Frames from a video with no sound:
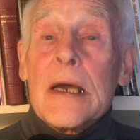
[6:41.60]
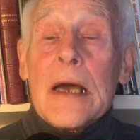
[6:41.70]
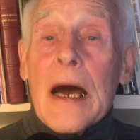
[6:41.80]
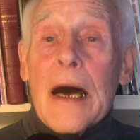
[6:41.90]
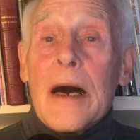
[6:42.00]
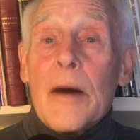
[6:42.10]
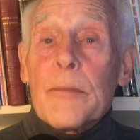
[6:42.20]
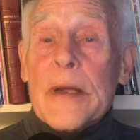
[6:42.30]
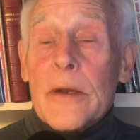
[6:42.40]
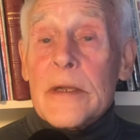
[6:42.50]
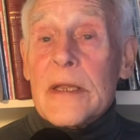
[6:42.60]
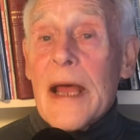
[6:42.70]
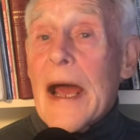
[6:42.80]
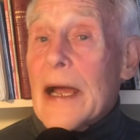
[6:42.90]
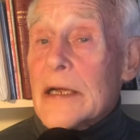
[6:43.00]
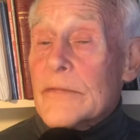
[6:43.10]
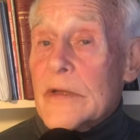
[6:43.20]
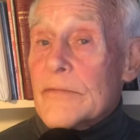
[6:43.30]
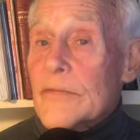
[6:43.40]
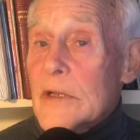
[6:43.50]
apparent lack of
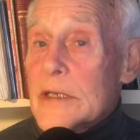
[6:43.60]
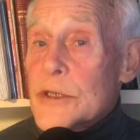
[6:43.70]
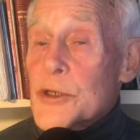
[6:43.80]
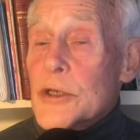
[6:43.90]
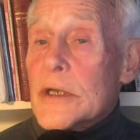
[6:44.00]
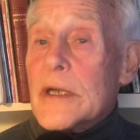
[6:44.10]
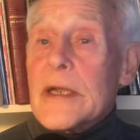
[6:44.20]
inflation